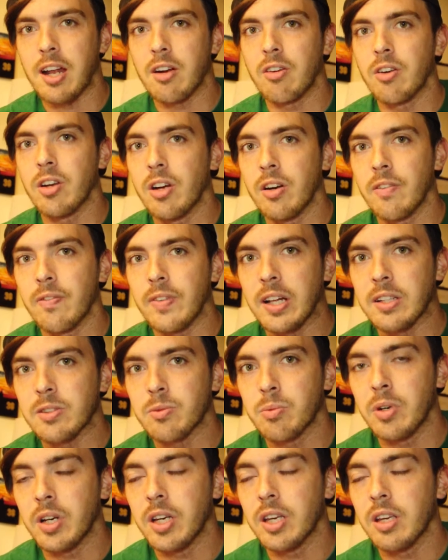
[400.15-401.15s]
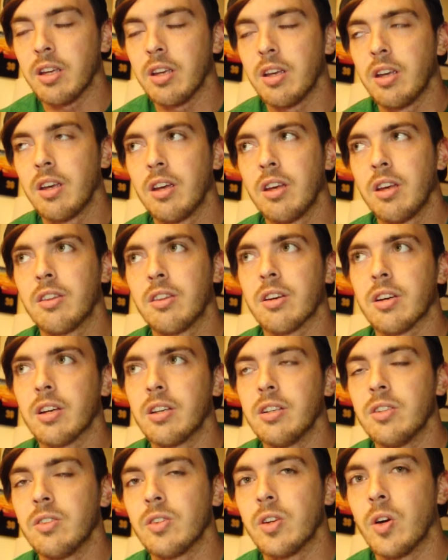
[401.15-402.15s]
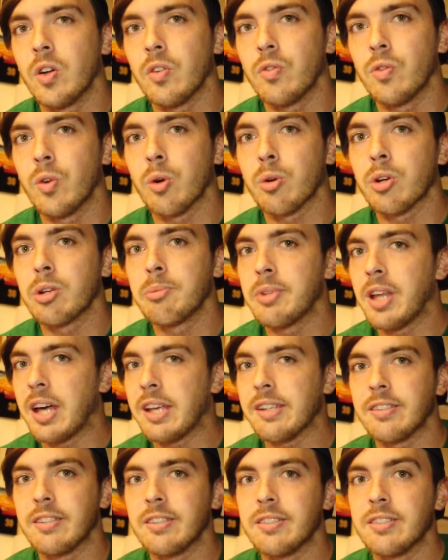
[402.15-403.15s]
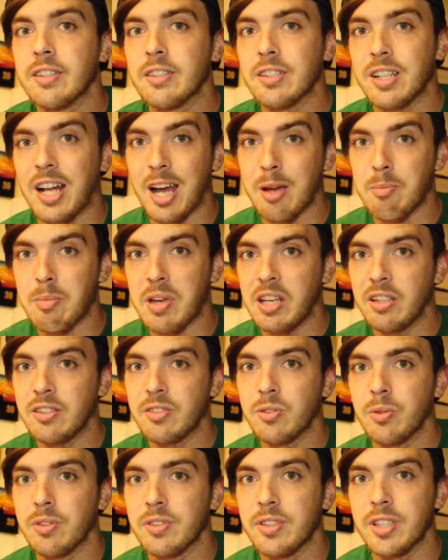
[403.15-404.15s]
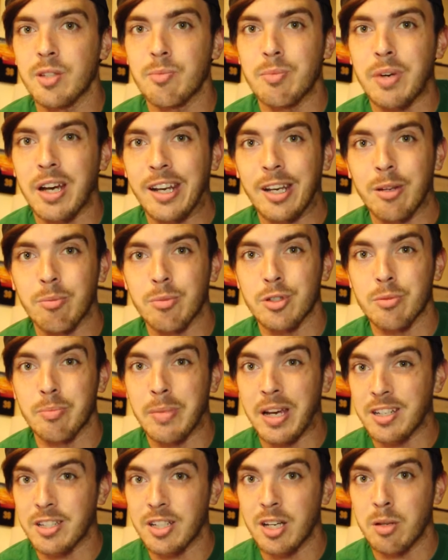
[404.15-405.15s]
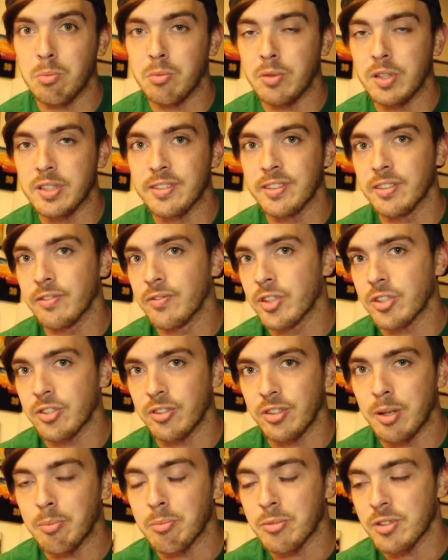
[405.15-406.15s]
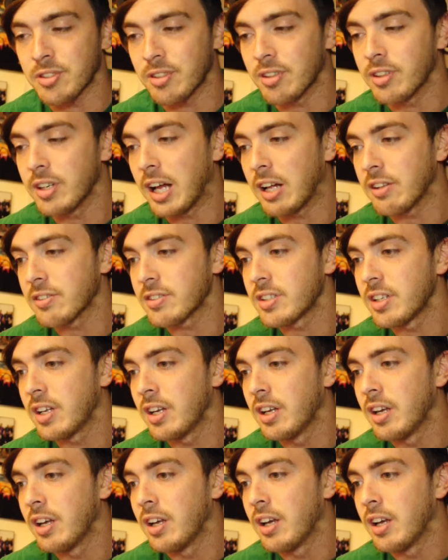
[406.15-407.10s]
I don't know if that's what they're going to do going forward, but that's the decision I made. So we'll see if my numbers match up once the official numbers are announced.